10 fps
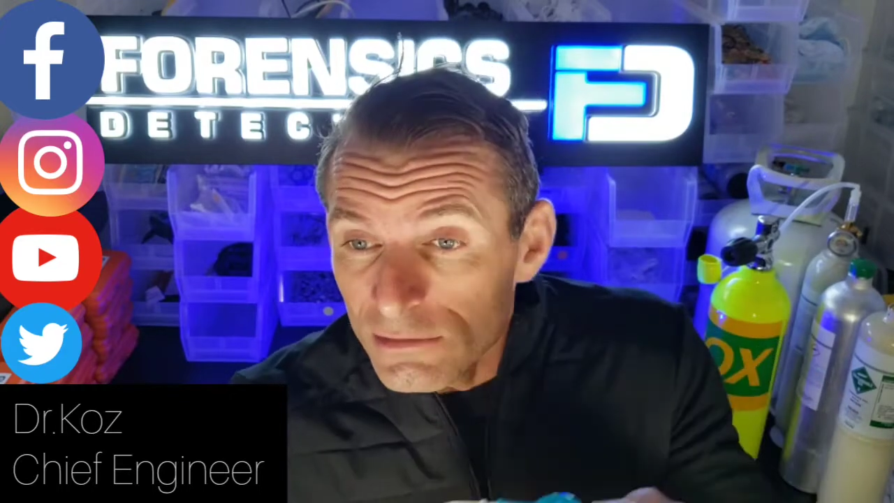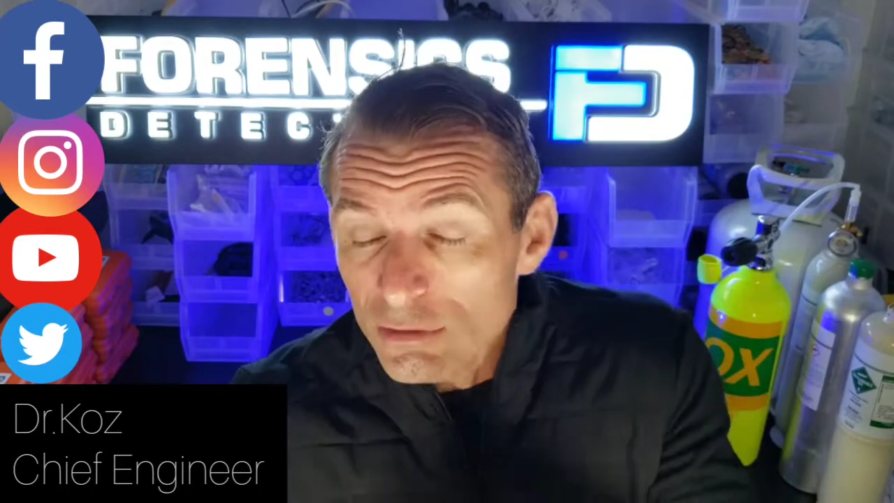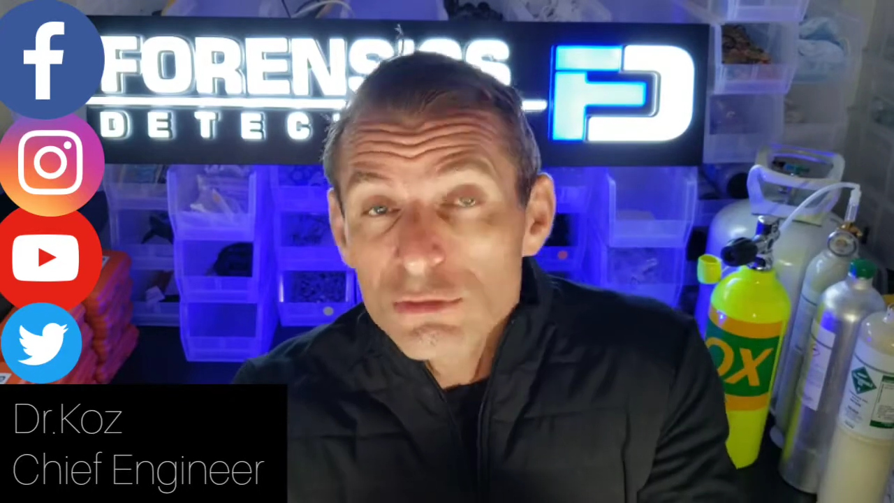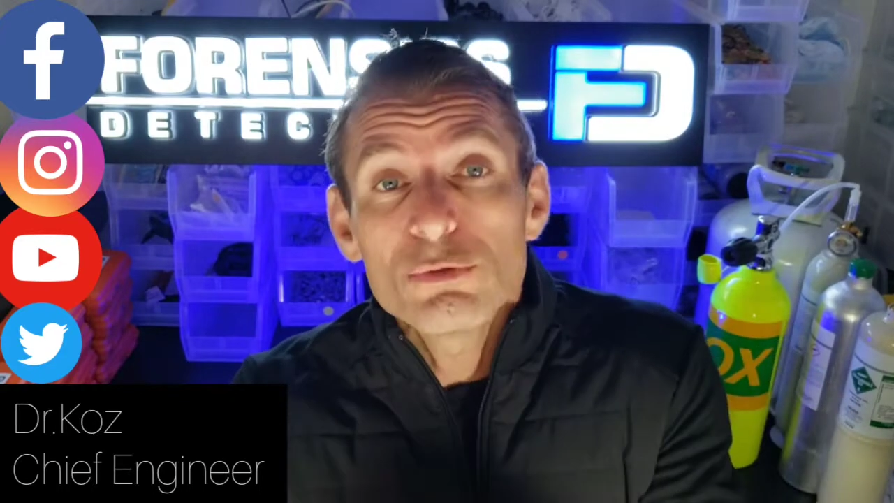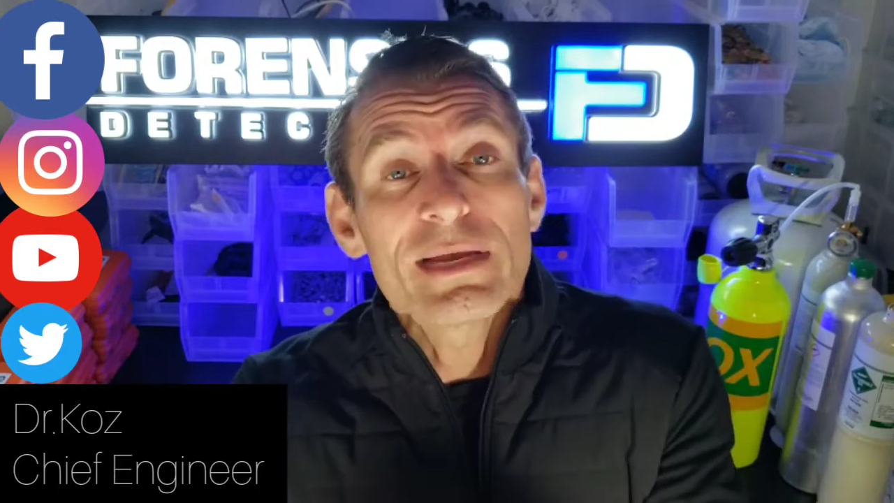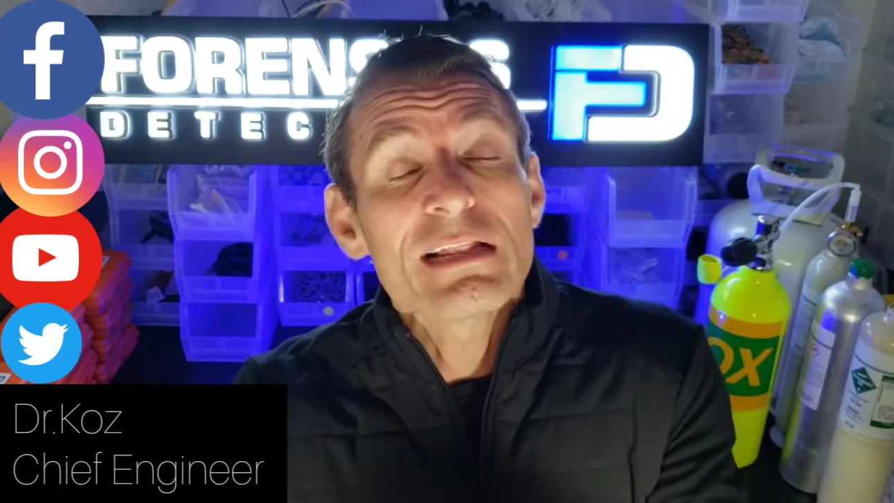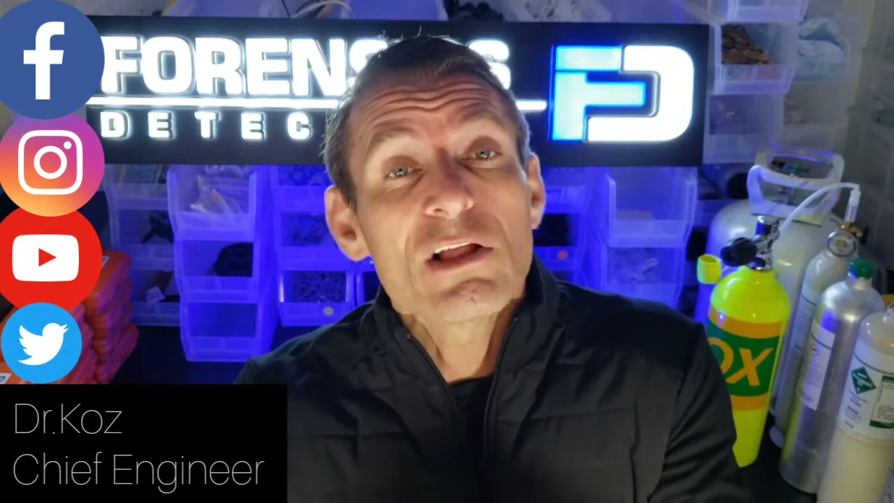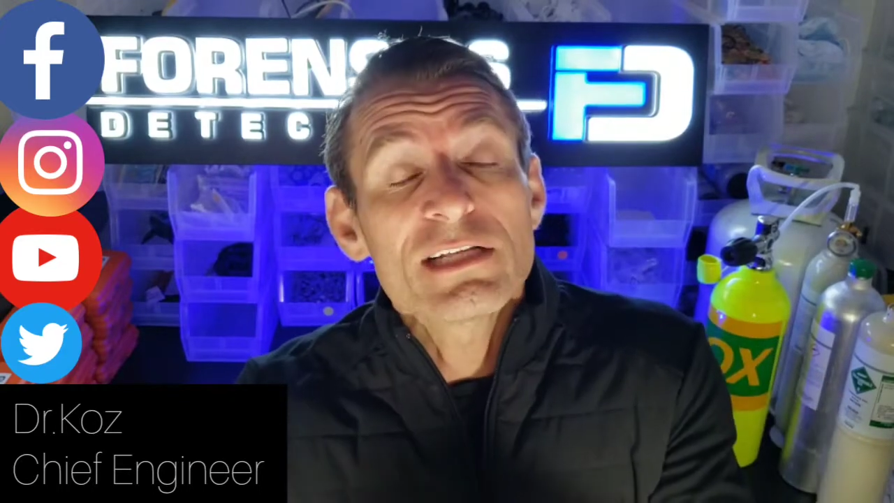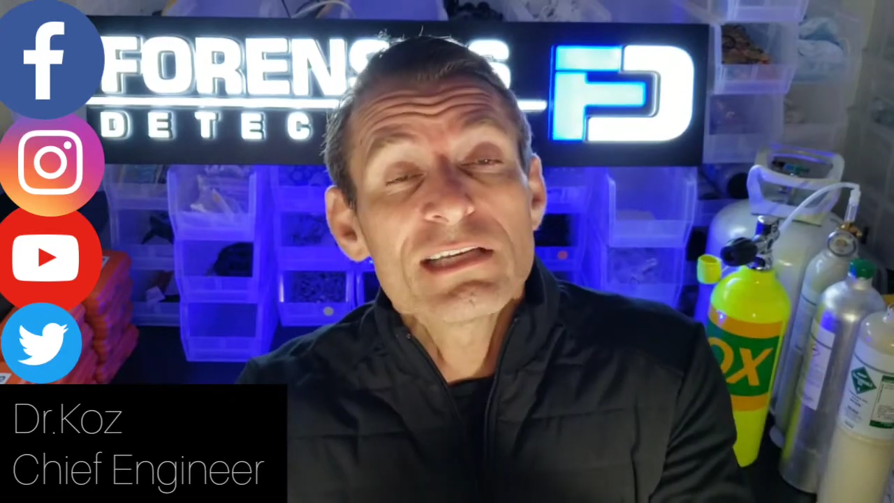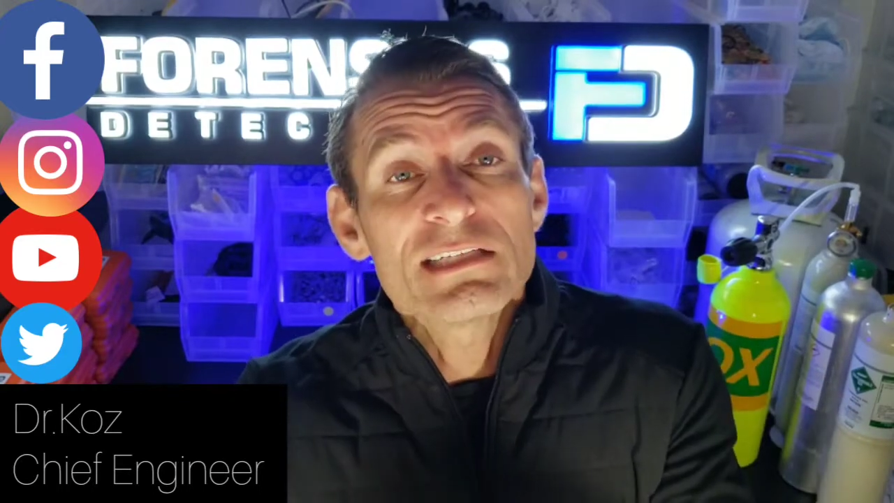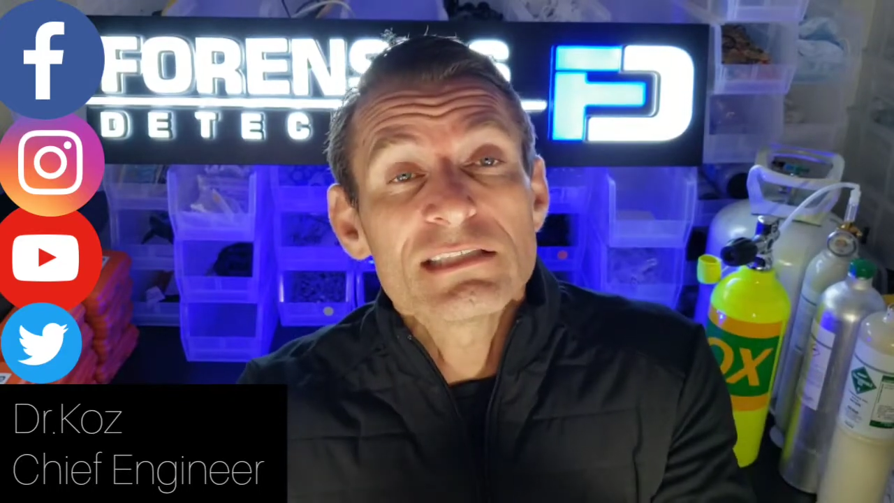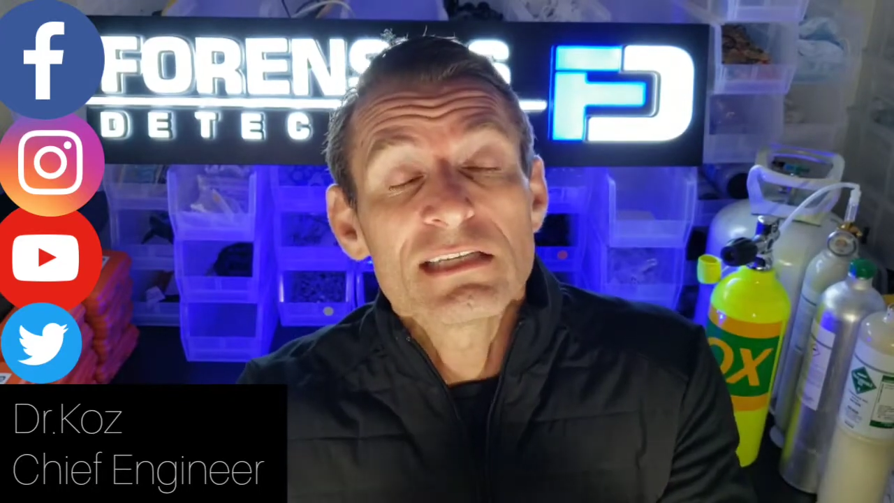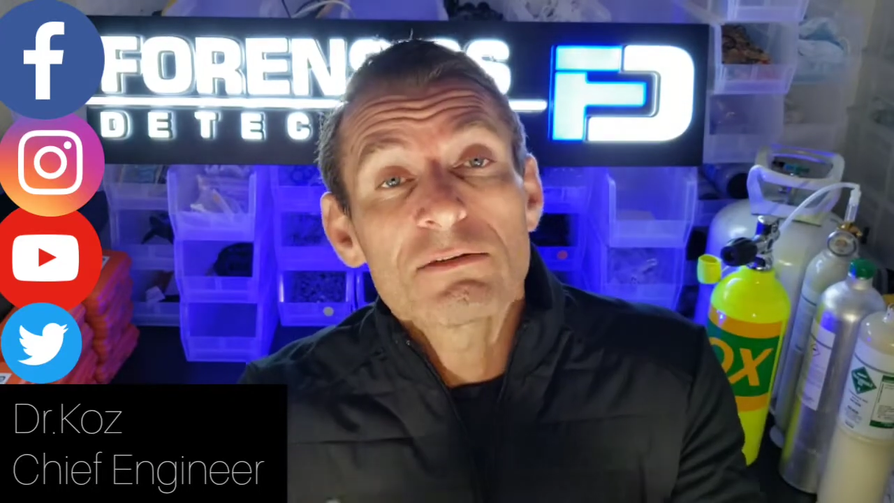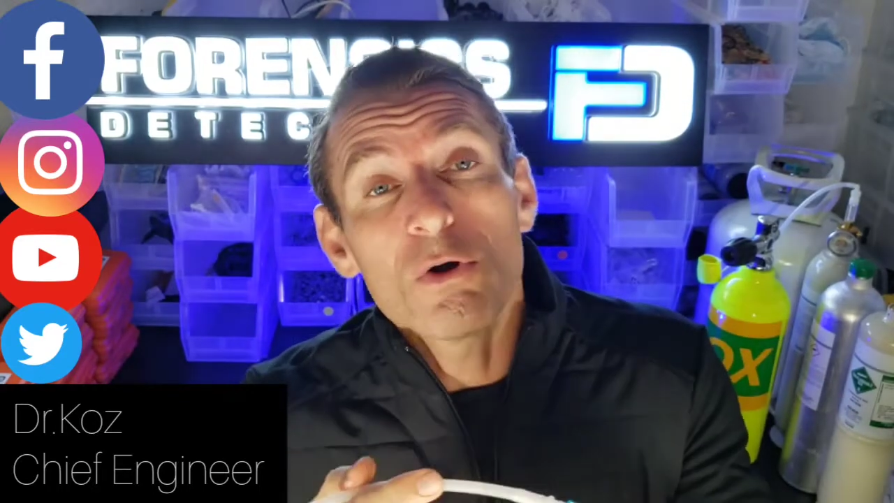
to do inline testing